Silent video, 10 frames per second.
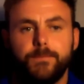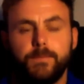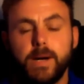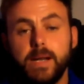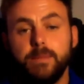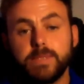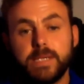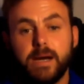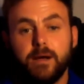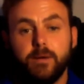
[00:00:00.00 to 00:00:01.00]
My name is
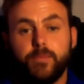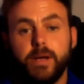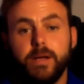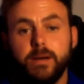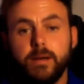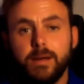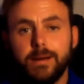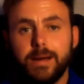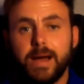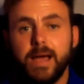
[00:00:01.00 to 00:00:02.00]
Kyle O'Brien.
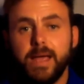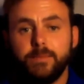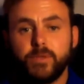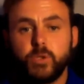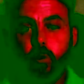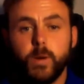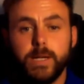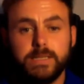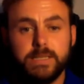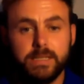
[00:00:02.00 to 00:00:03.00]
I am
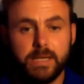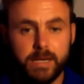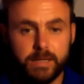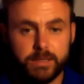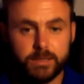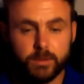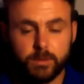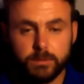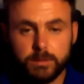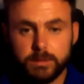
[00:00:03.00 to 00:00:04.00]
29 years
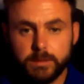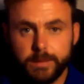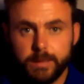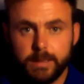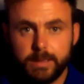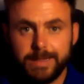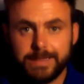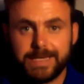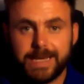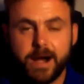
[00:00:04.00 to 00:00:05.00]
old. It
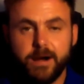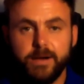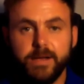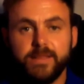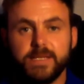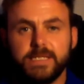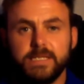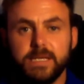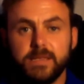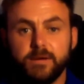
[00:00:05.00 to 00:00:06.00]
is currently the
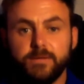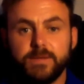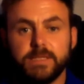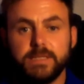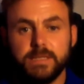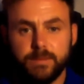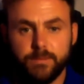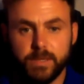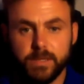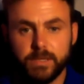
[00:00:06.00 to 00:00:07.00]
6th of
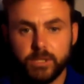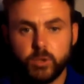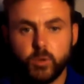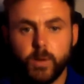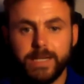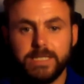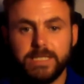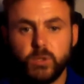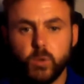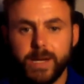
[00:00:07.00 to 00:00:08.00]
December,
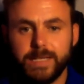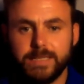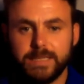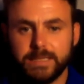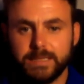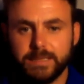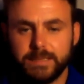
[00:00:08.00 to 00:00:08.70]
2020.